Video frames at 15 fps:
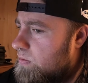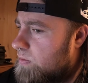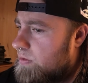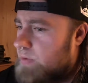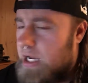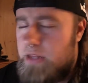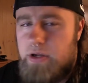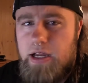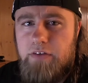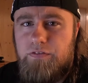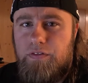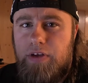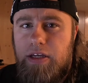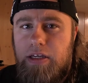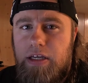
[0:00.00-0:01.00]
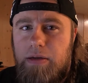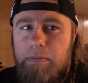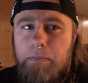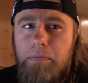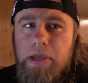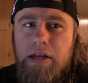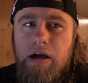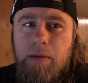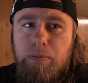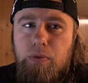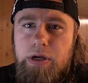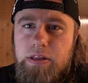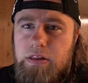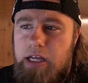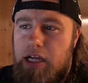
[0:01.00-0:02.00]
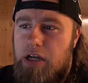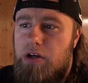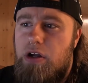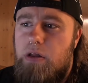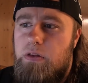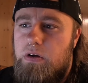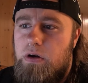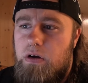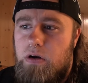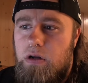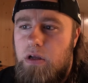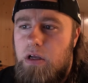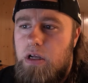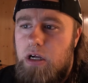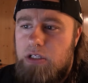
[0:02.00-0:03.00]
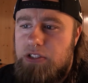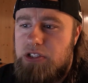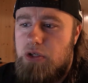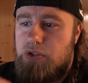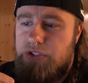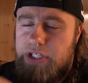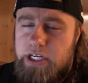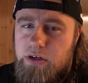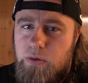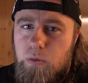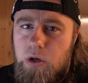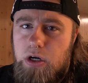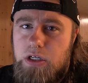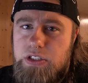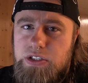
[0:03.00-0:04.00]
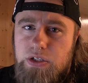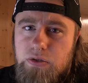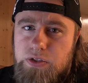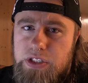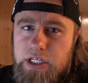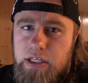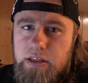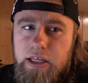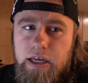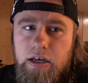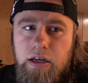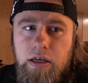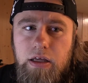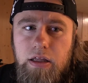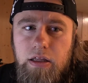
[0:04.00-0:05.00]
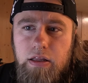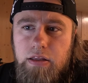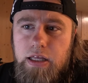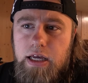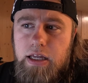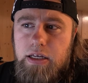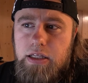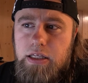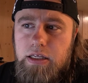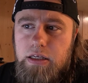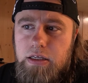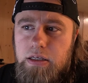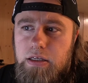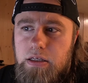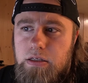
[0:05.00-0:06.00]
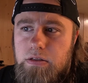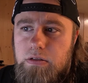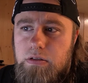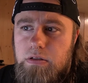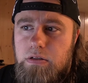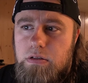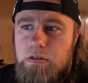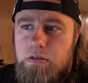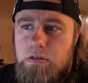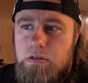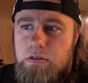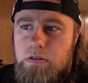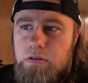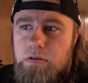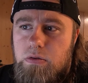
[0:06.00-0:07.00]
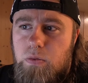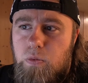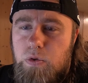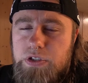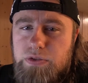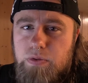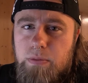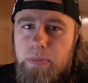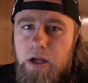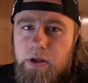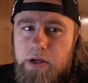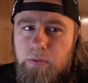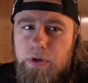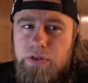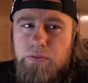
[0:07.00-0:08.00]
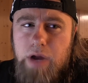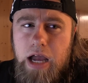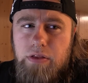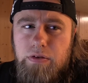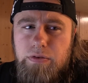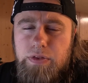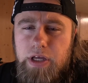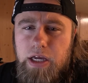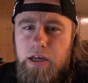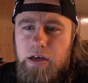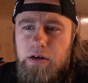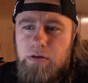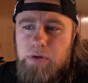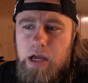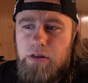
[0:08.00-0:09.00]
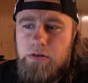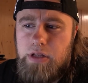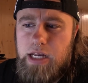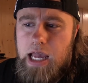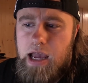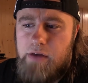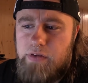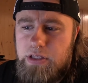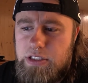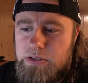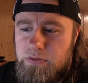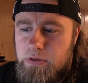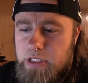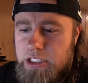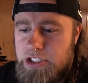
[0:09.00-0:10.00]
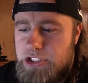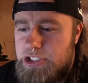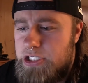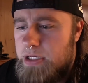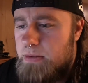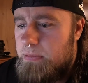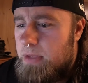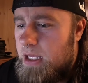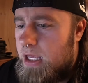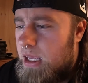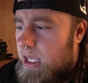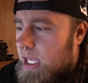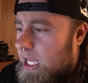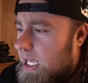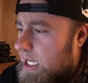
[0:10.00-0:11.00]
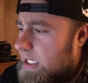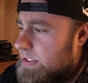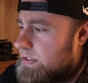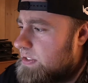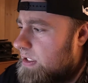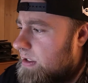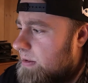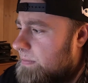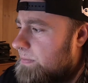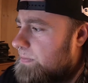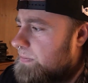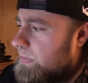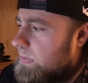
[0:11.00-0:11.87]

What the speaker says: rather have him meet up with like another associate or work associate that he was rebelling with, rather than having this relationship. And I